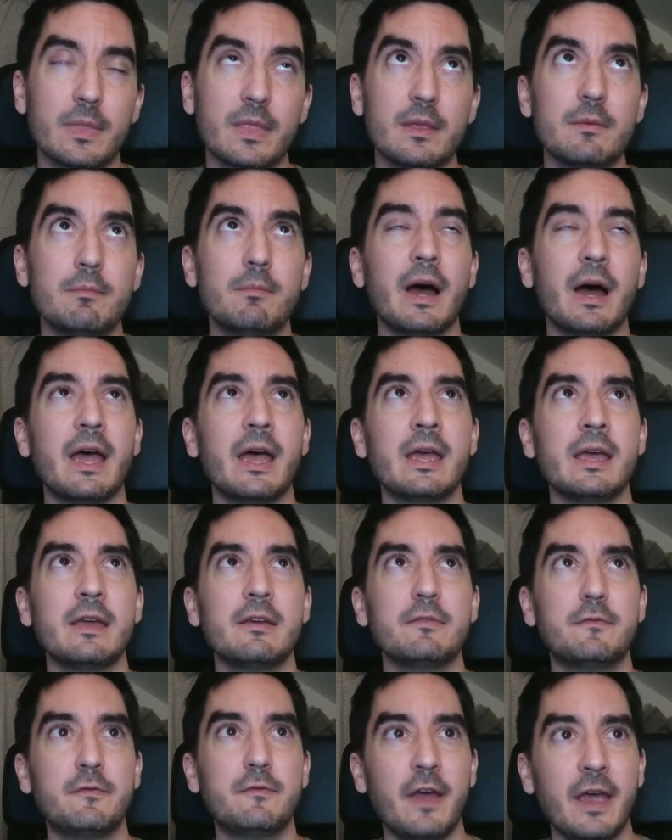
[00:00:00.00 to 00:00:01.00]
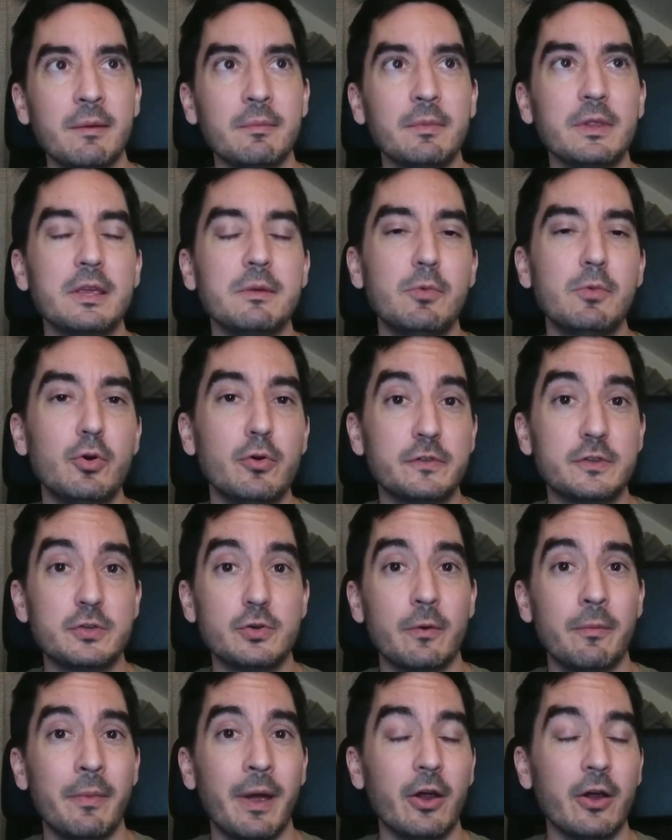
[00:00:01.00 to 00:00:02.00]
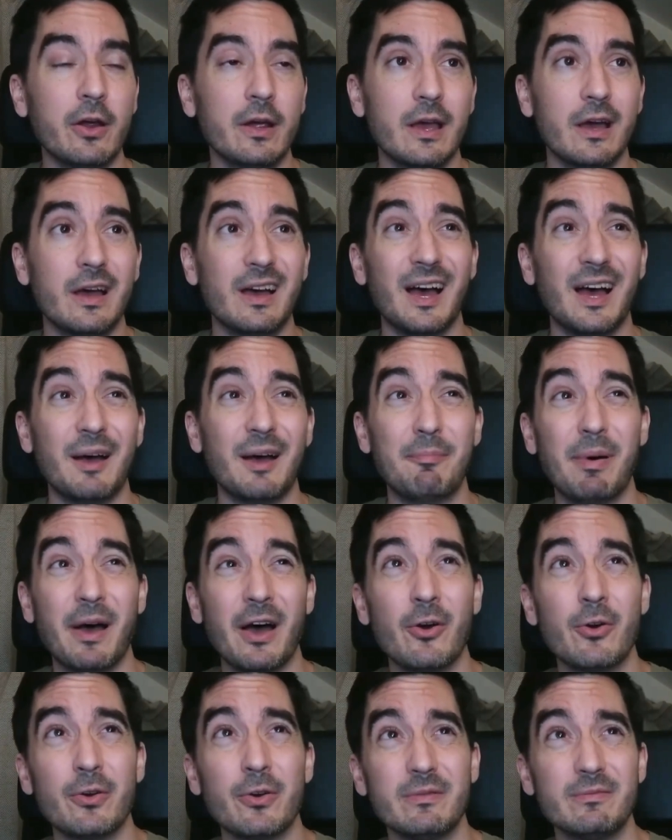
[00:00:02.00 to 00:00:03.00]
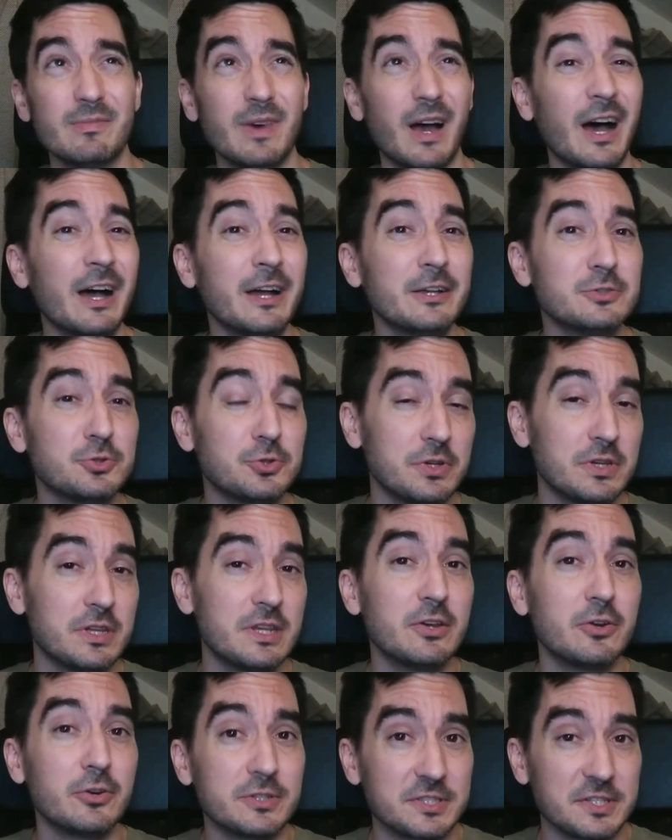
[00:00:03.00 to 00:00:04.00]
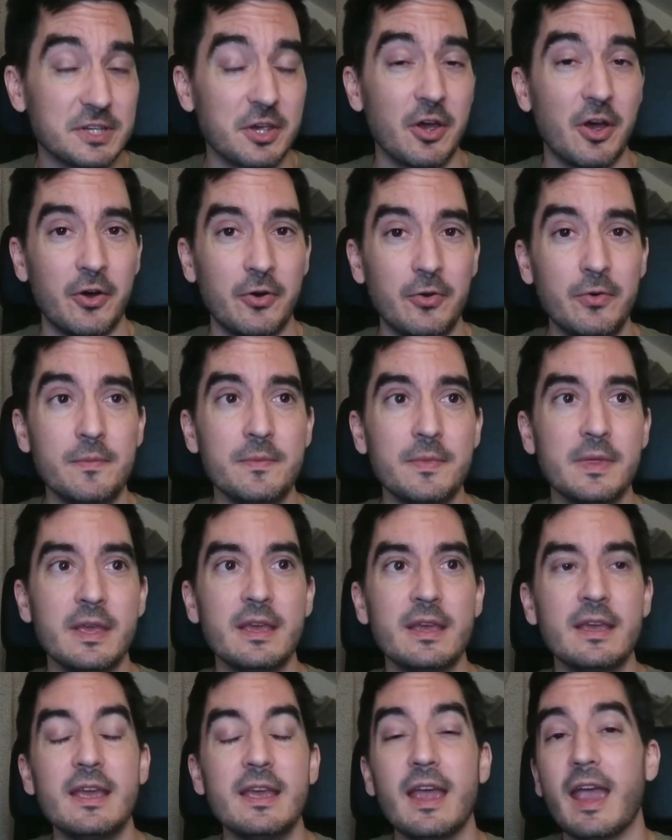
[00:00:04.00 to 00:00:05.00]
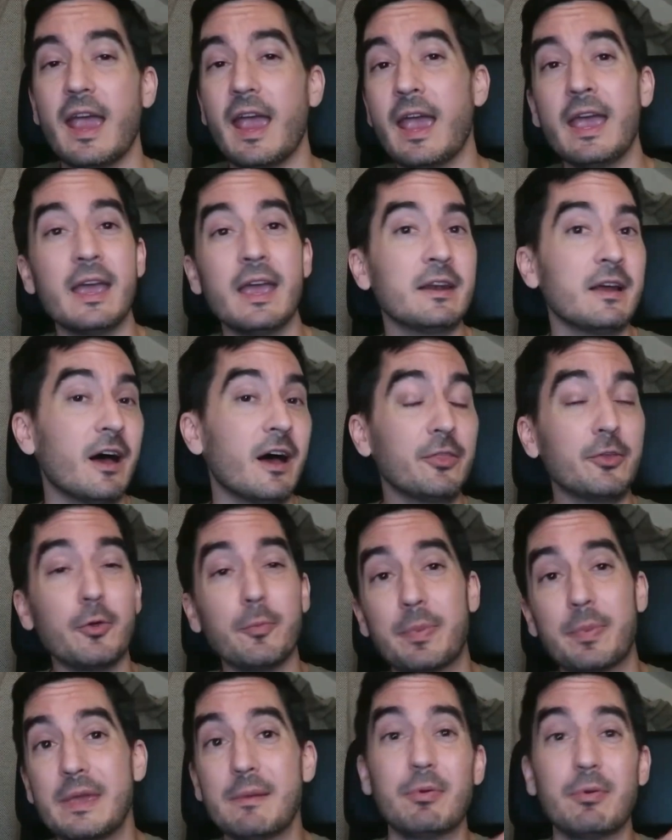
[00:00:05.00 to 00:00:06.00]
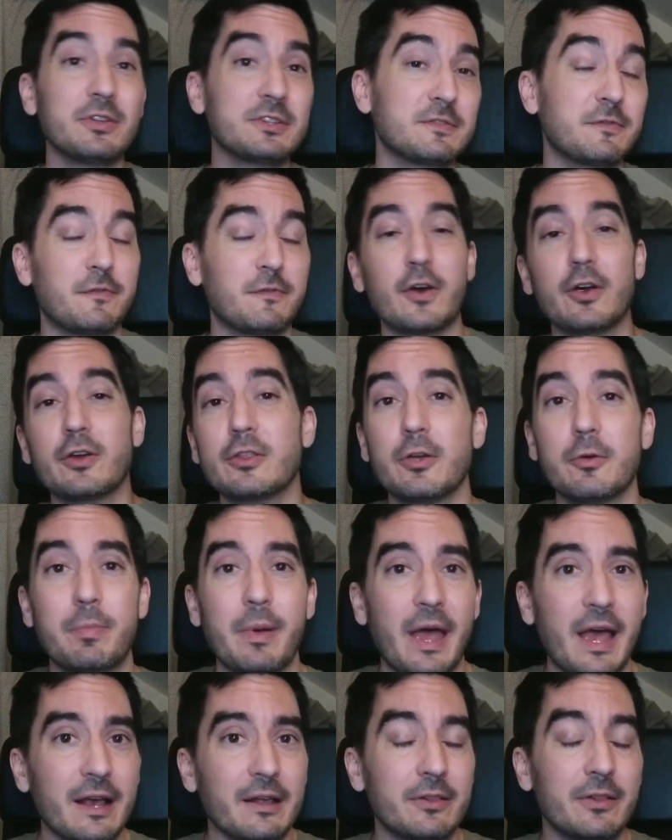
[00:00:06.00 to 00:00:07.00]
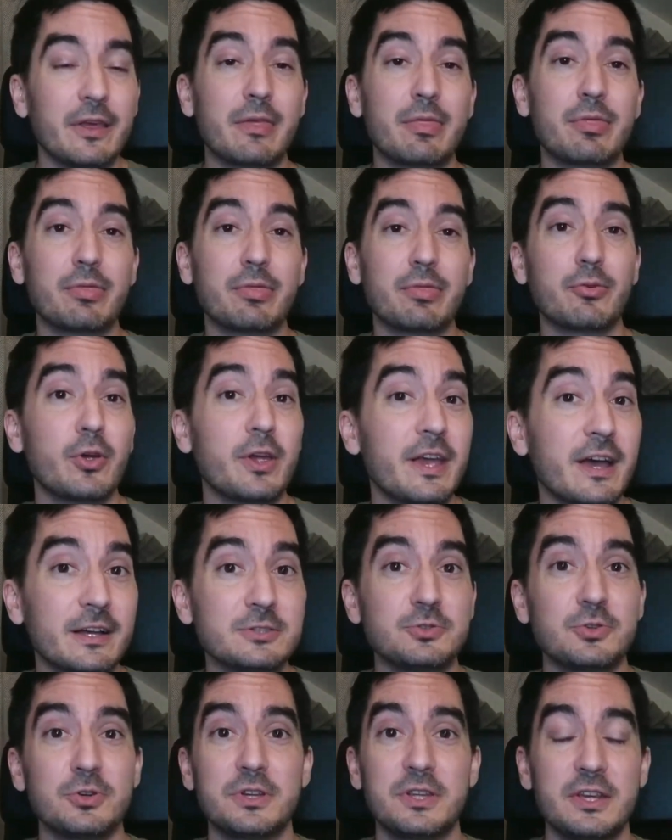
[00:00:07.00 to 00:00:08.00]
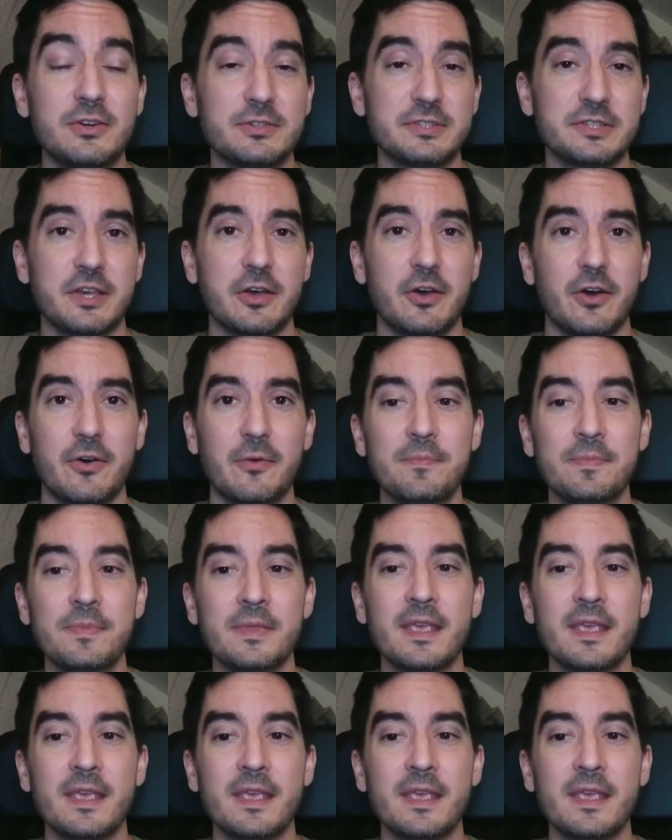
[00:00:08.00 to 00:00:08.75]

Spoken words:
My family moved to America about 100 years ago, and other people it's further back, like 300 years ago.